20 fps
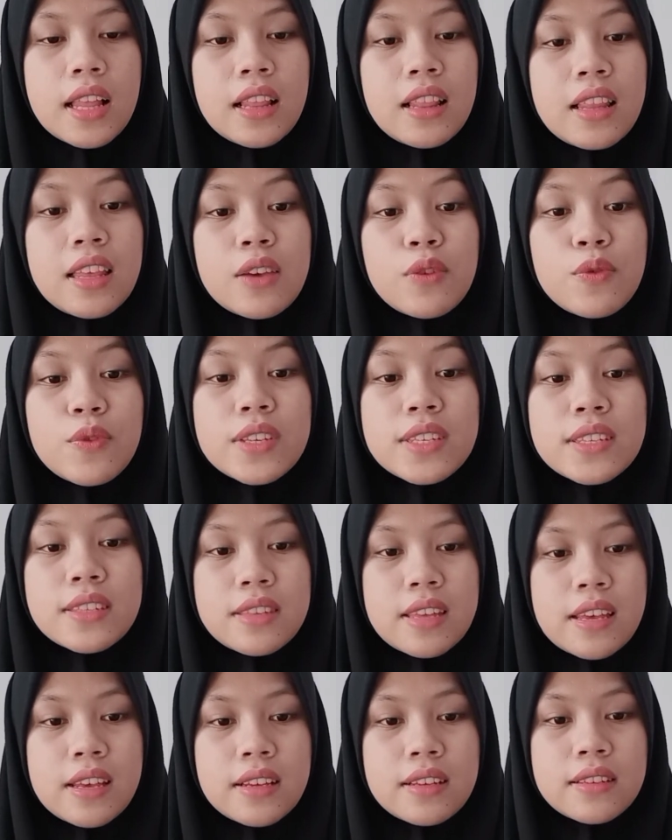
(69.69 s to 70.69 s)

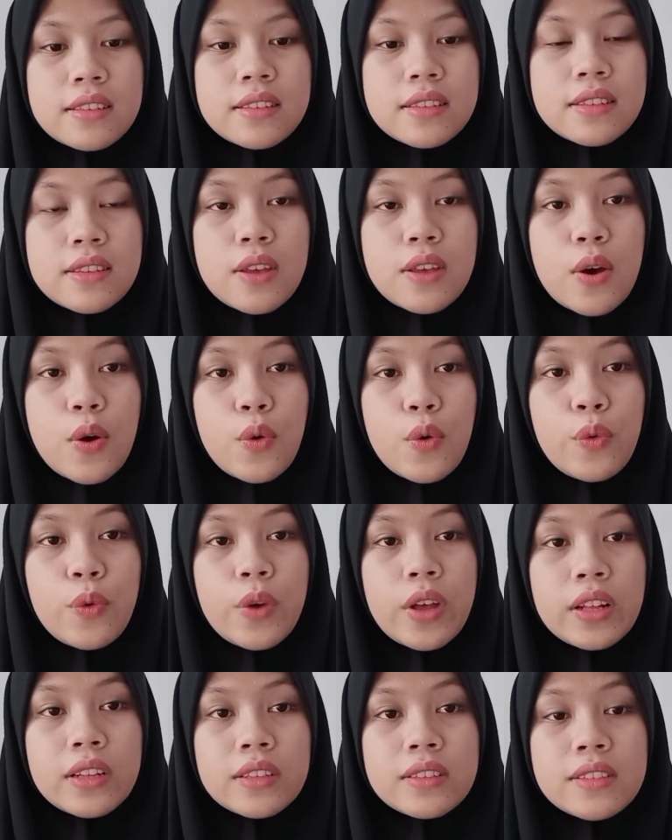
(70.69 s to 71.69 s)
Linguistics
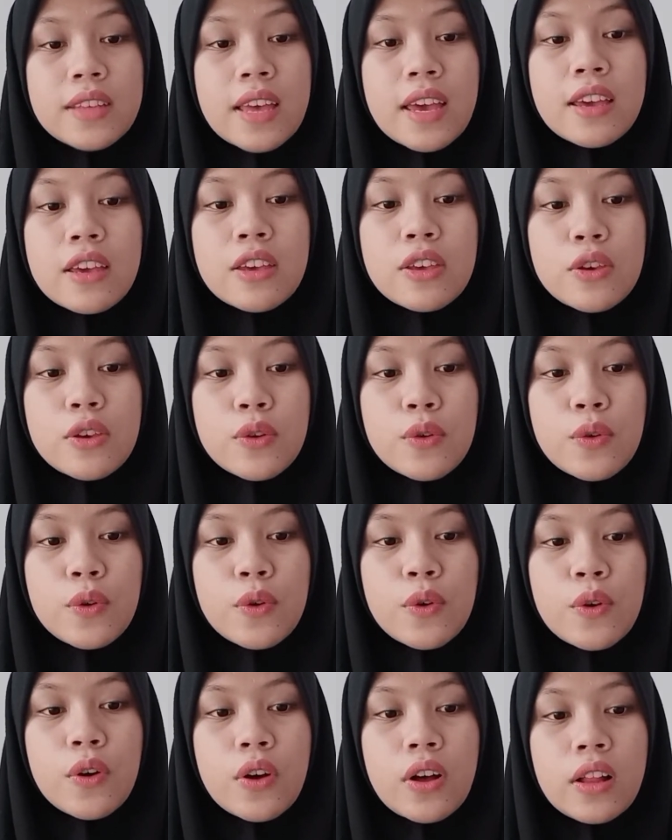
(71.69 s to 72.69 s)
will take
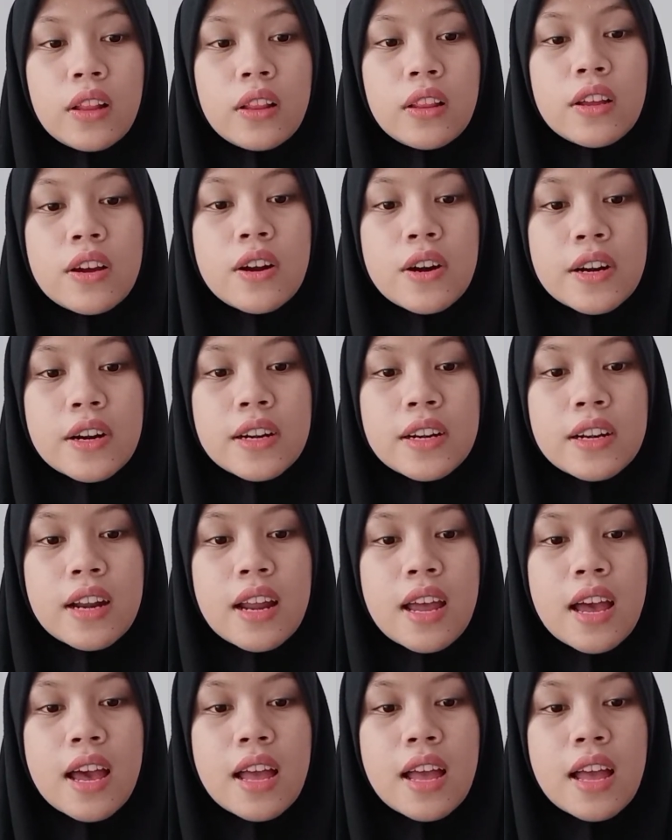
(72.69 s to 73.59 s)
you learn